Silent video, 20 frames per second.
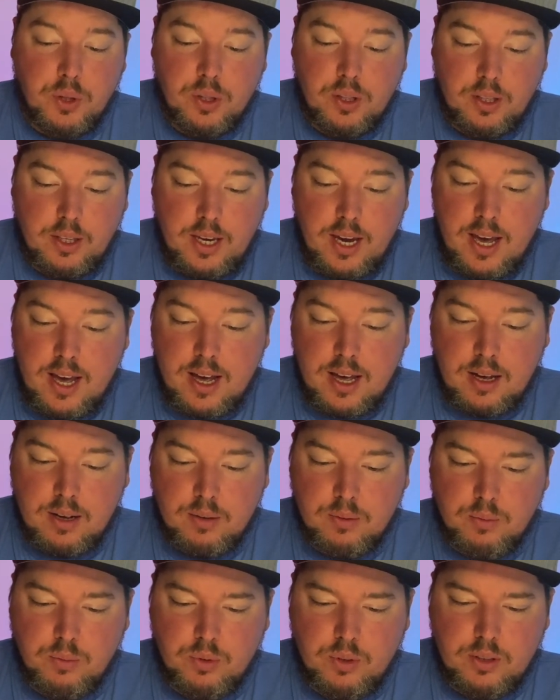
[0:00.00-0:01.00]
Yeah,
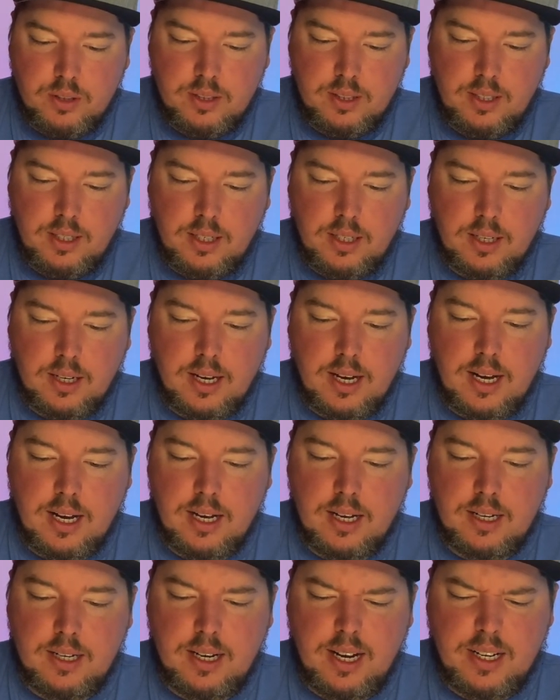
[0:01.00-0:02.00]
we'll see.
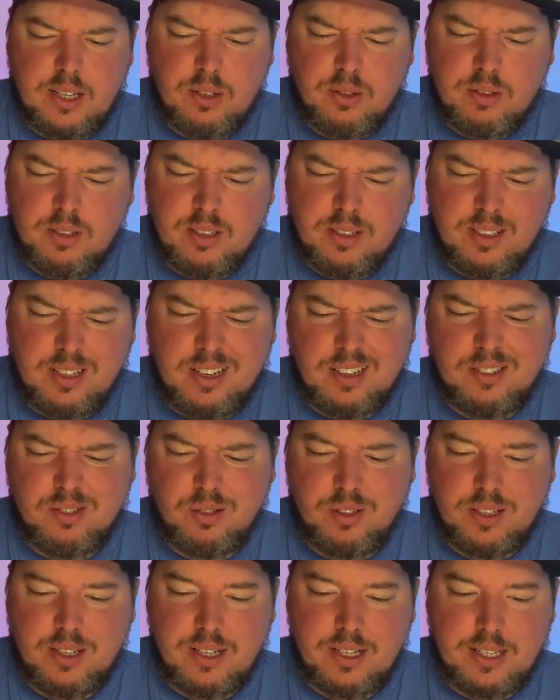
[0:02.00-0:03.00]
I know, he's
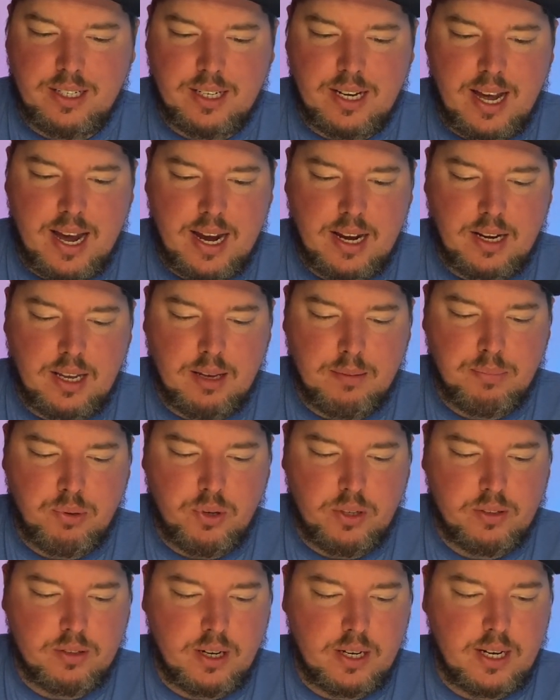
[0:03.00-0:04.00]
only got like 9 hit
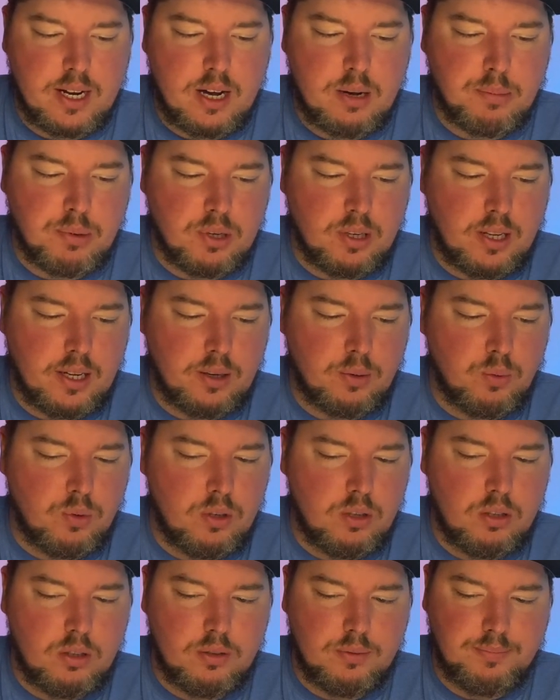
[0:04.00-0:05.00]
points right now, but like
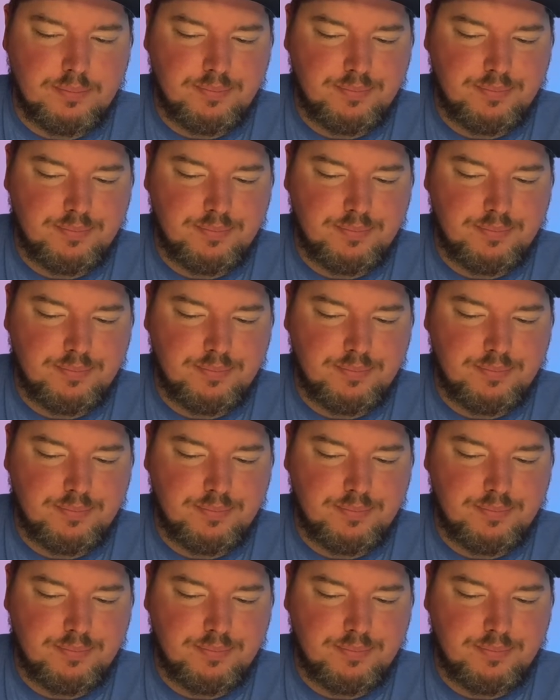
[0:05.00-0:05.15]
we'll